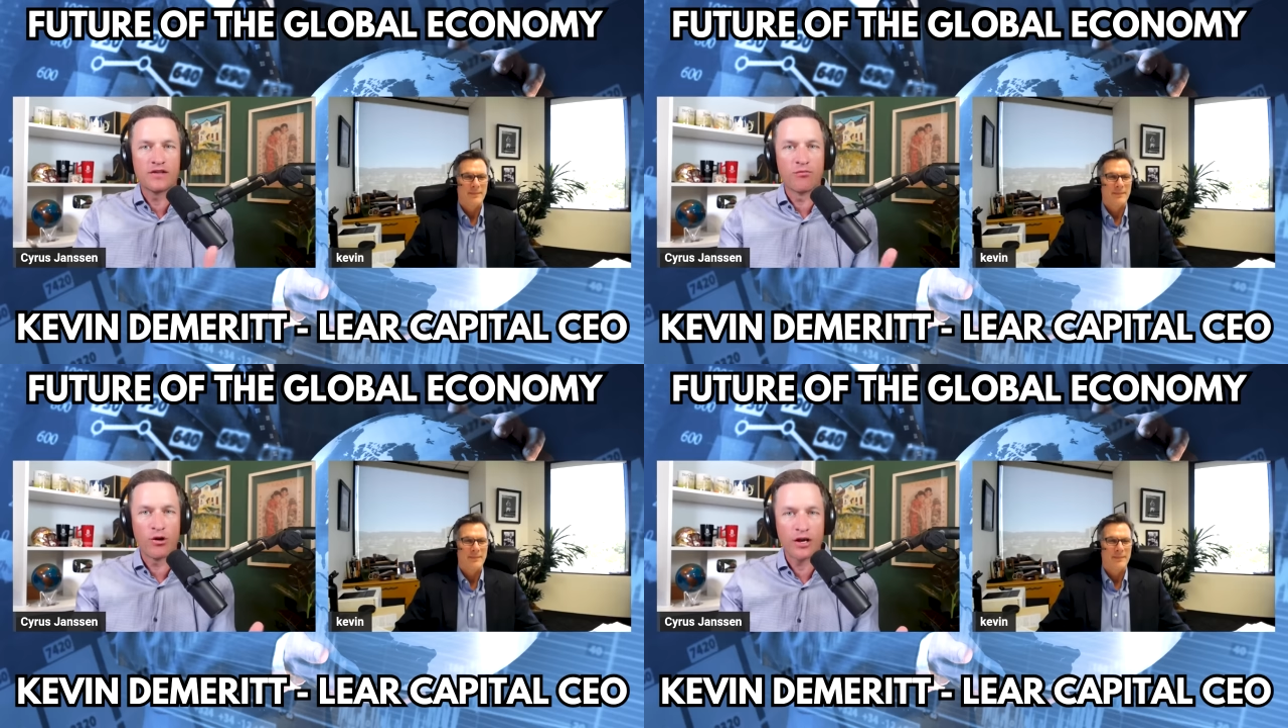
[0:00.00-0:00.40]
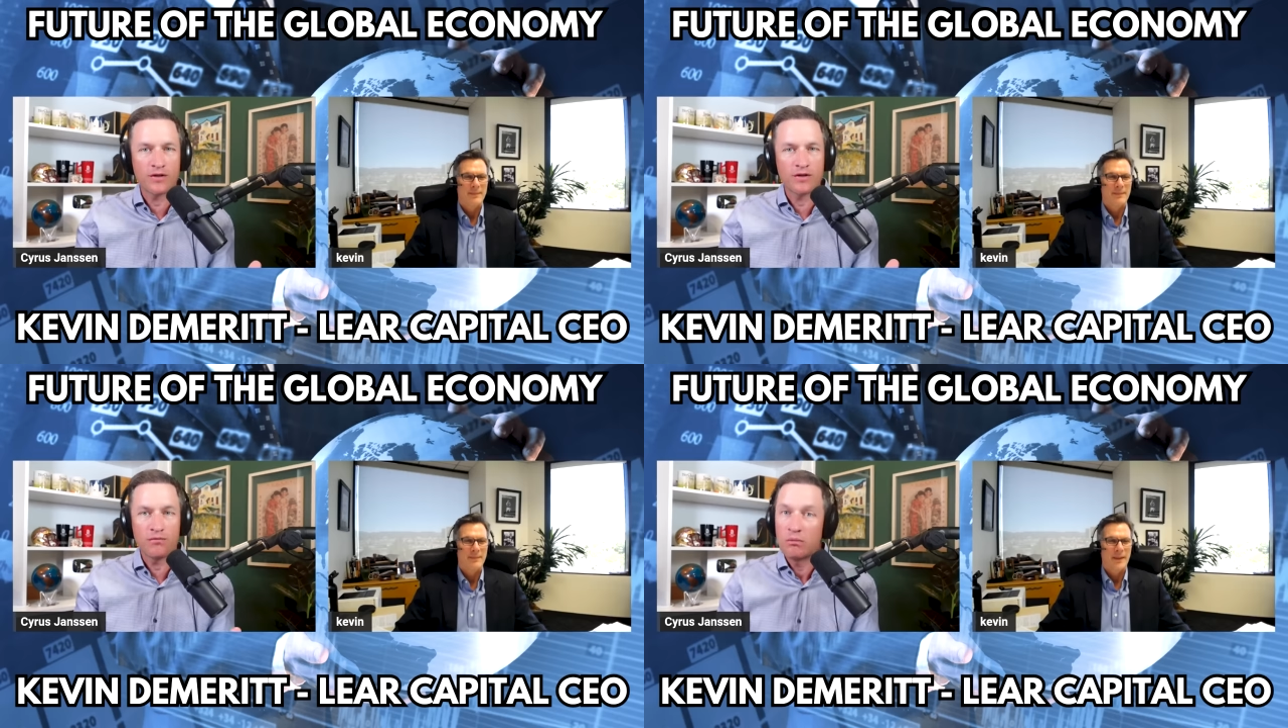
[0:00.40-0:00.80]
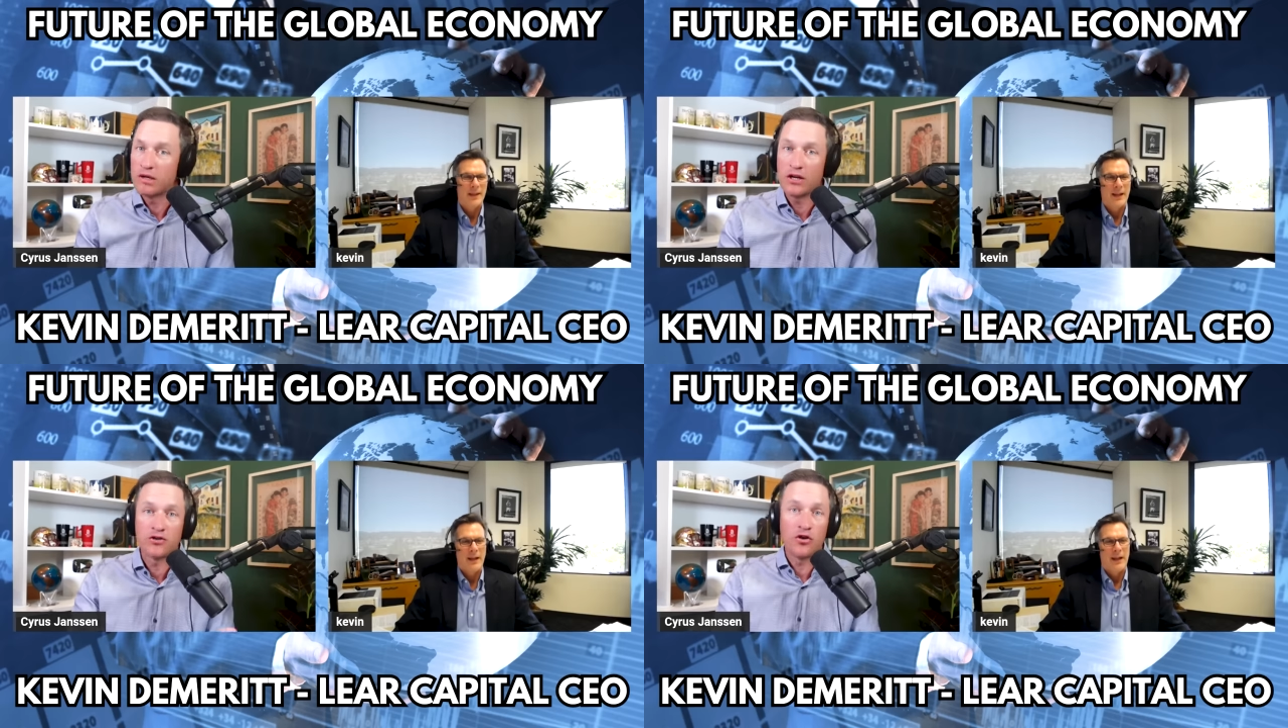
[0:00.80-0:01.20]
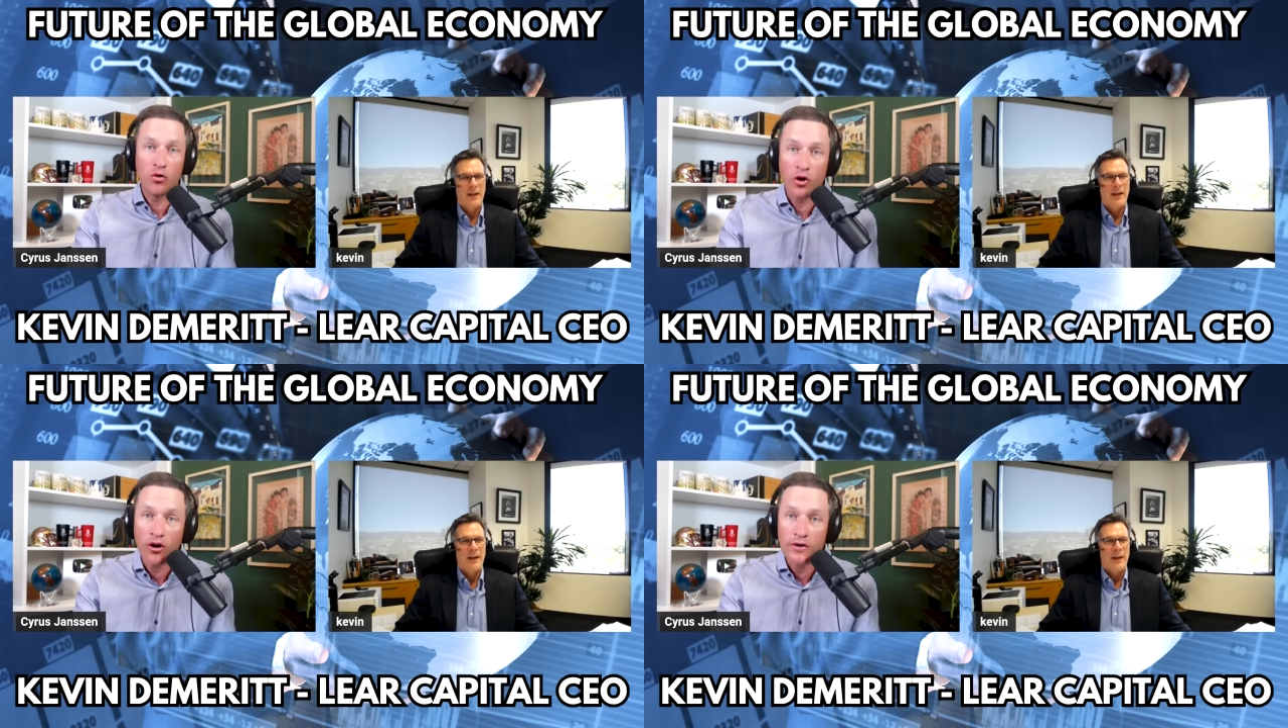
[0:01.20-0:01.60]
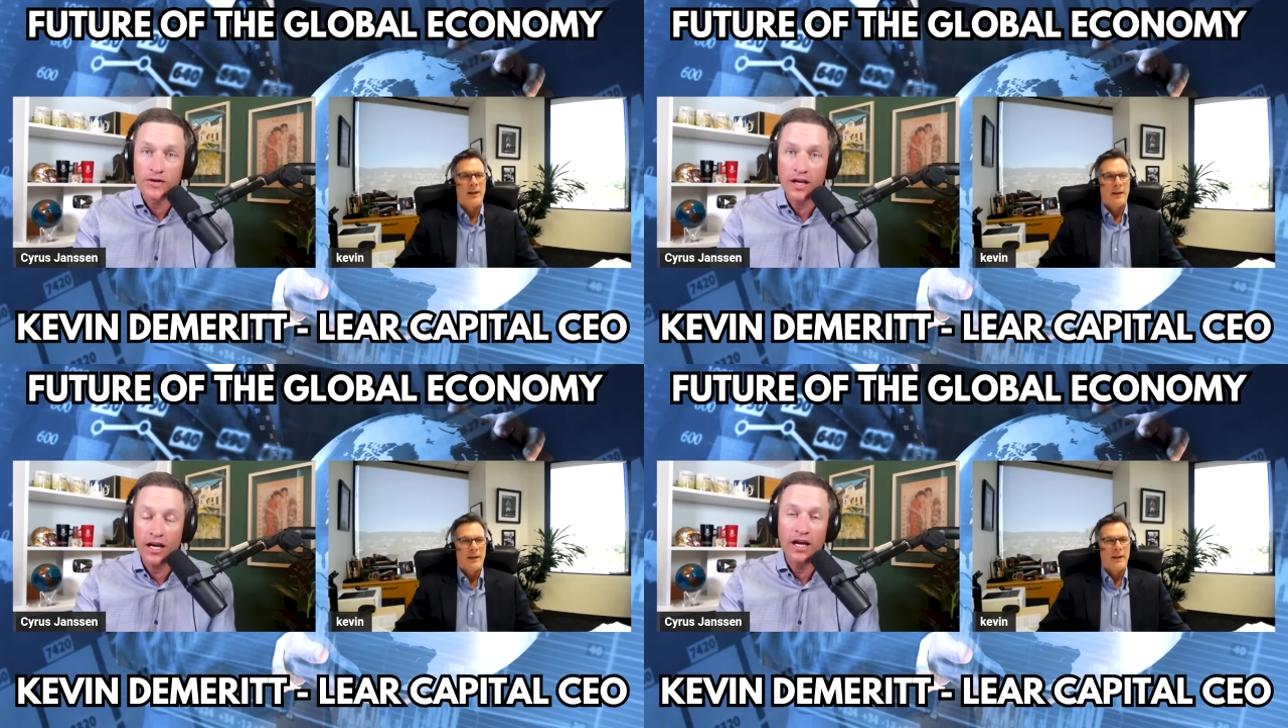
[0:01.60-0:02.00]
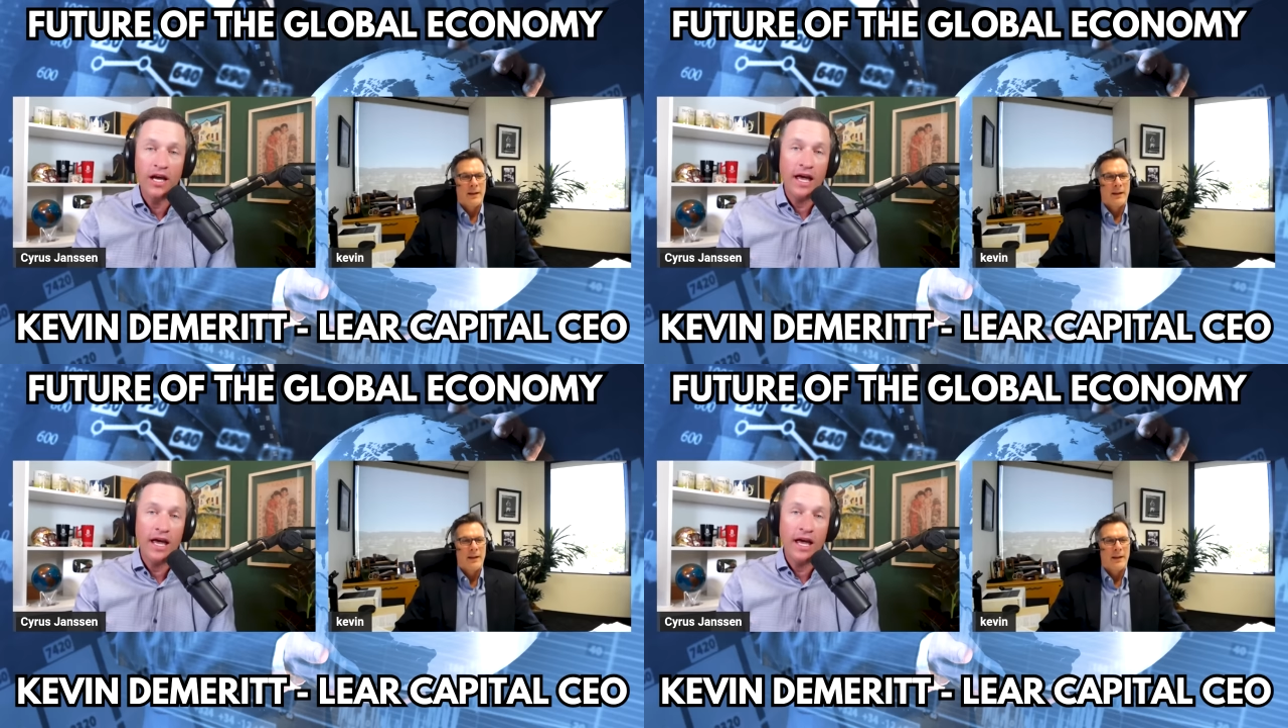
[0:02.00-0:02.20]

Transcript: of BRICS, potential new currency,